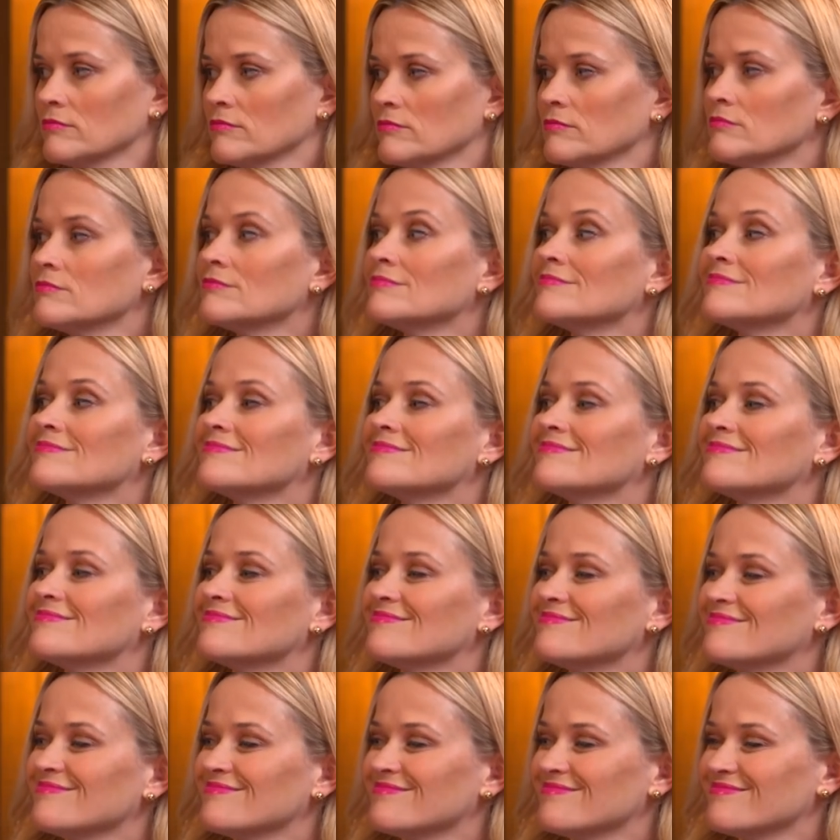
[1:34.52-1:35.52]

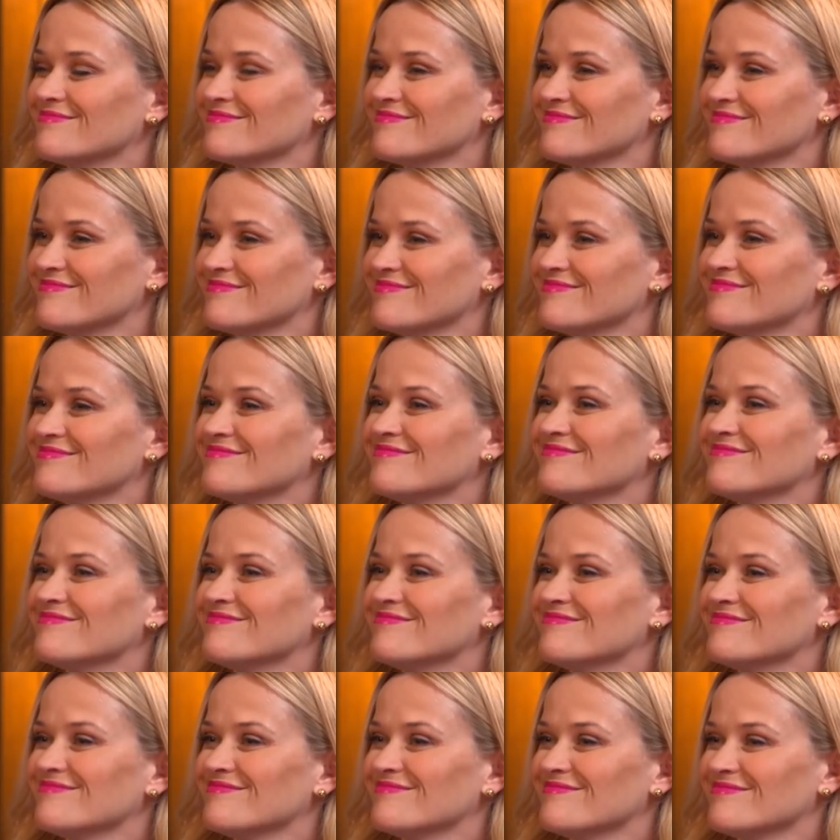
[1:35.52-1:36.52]

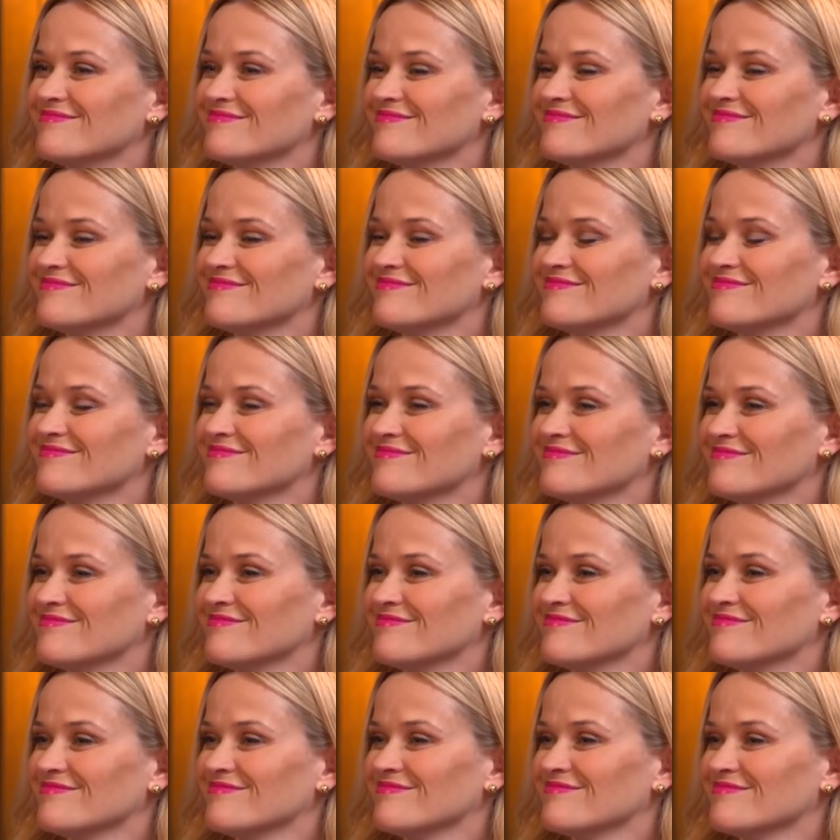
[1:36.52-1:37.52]

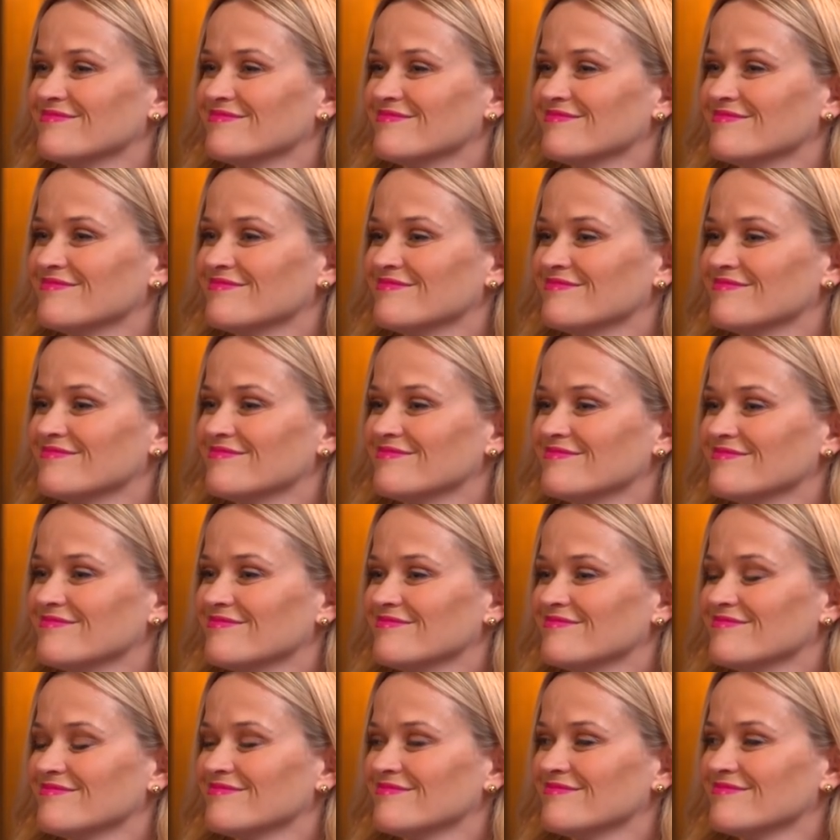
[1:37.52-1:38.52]

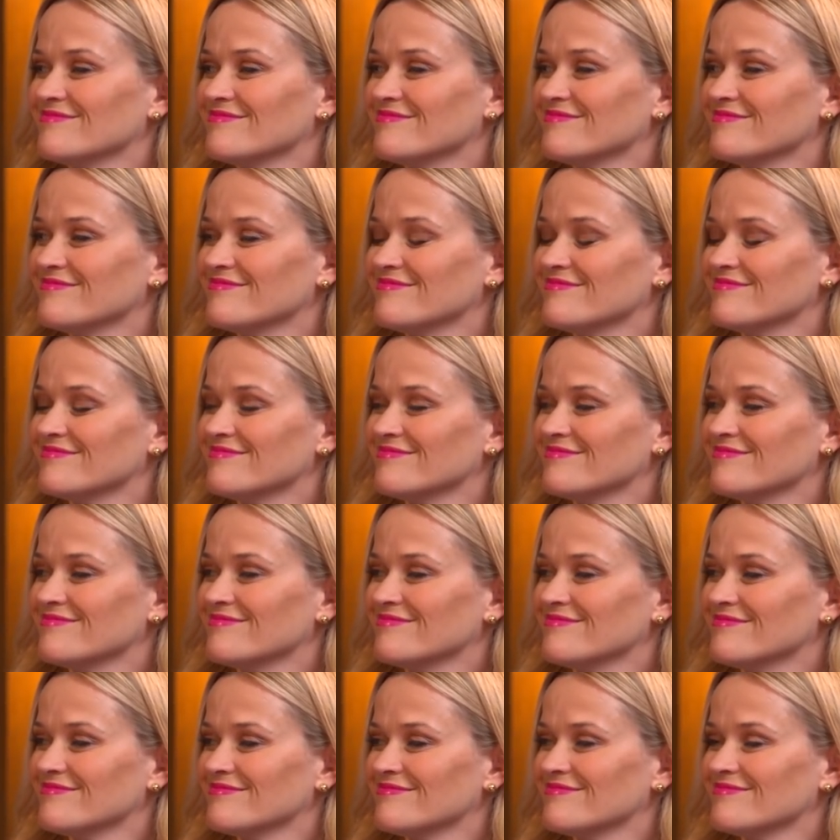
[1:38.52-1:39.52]

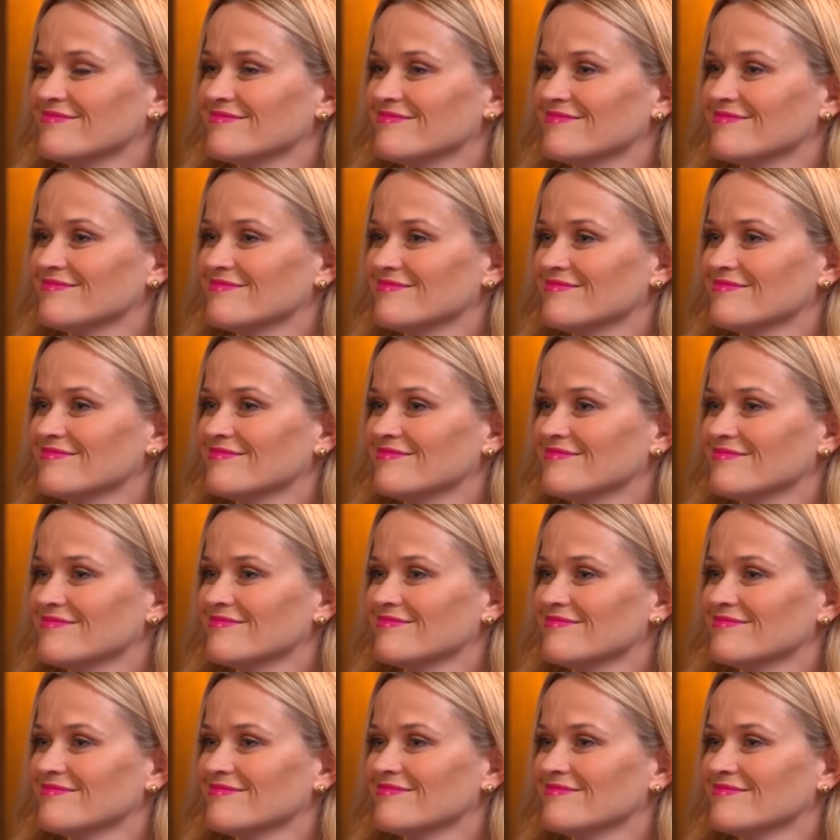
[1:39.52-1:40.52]

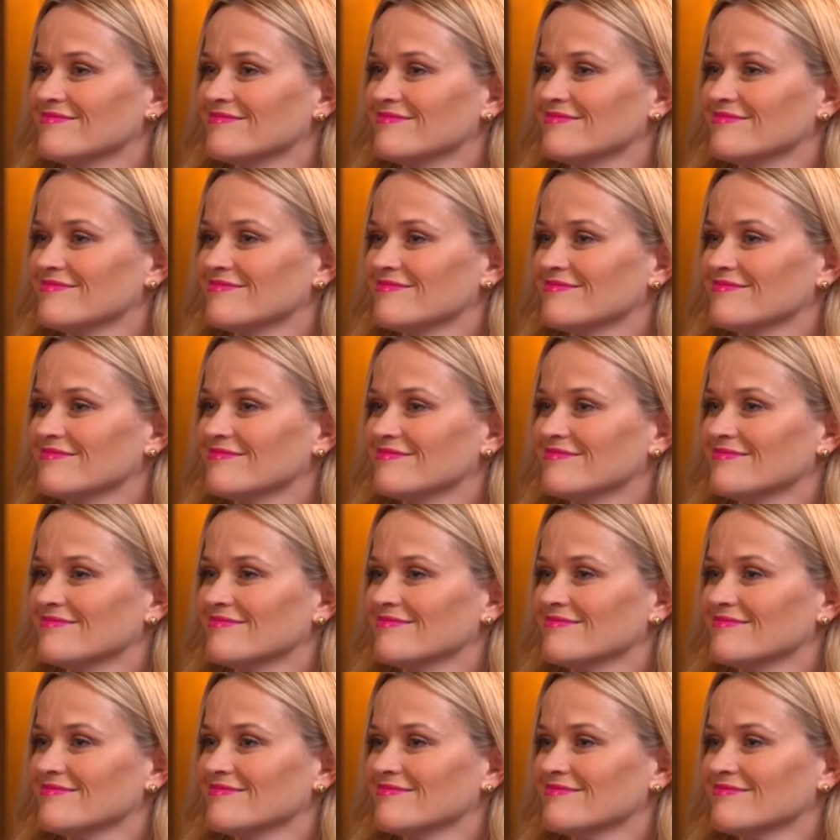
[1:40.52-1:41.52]

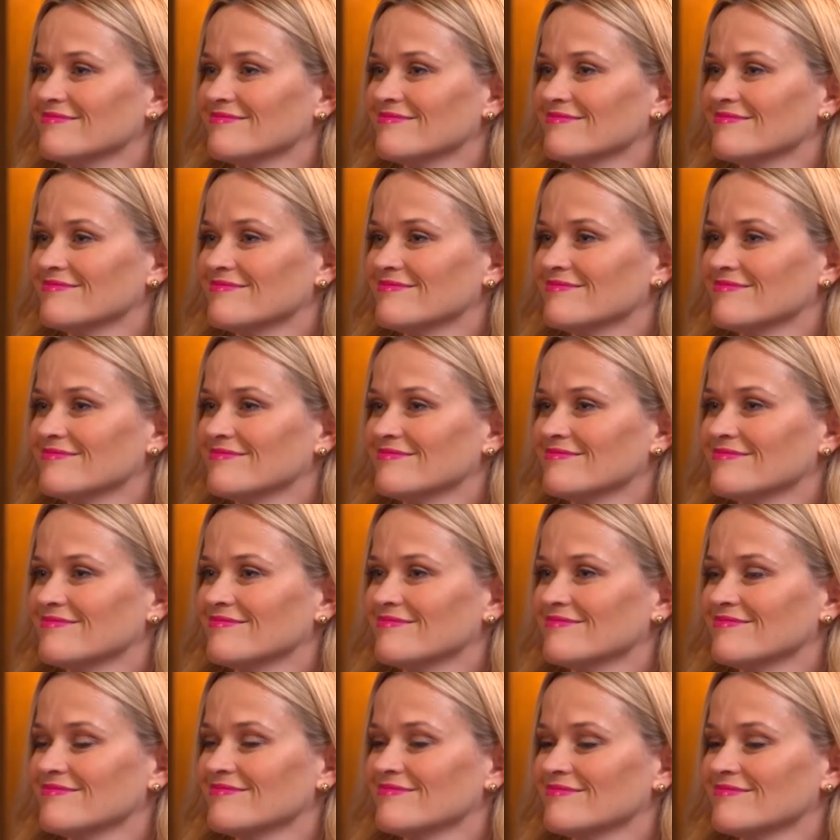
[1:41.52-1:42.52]
This person isn't speaking.